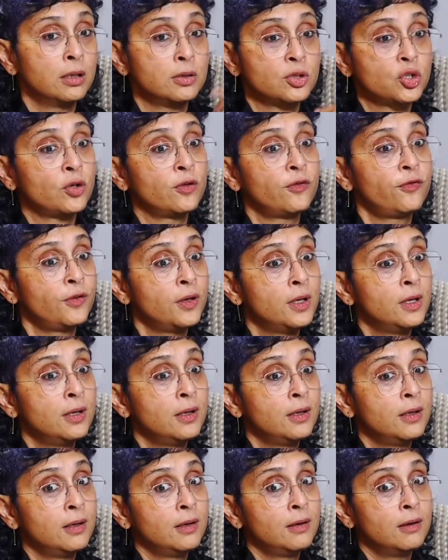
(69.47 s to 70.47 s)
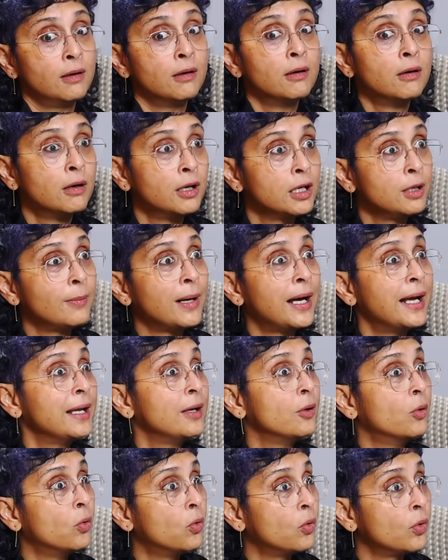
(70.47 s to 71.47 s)
sort of earn
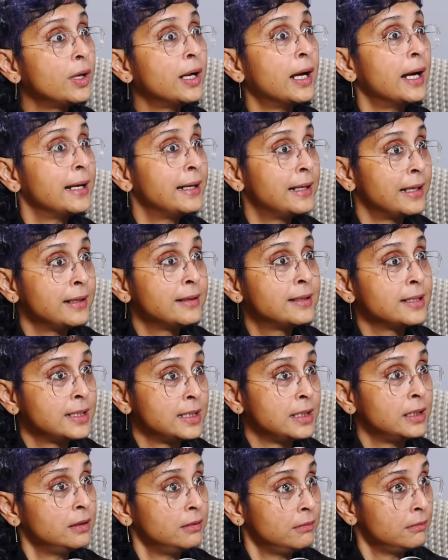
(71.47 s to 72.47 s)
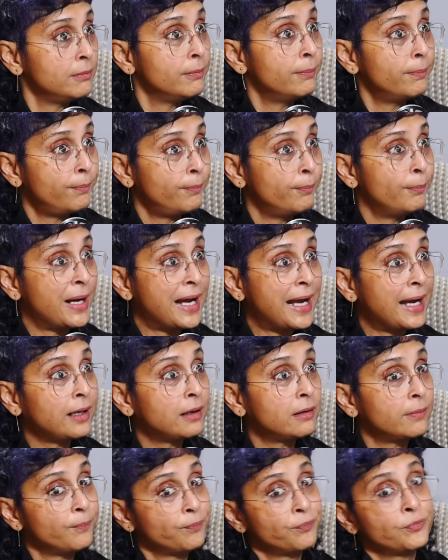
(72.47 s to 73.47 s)
my own identity
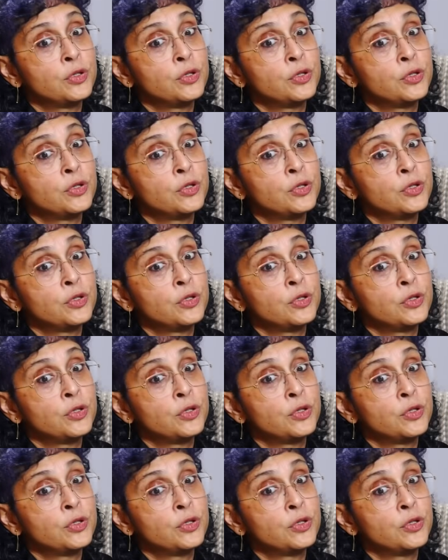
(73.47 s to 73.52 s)
back,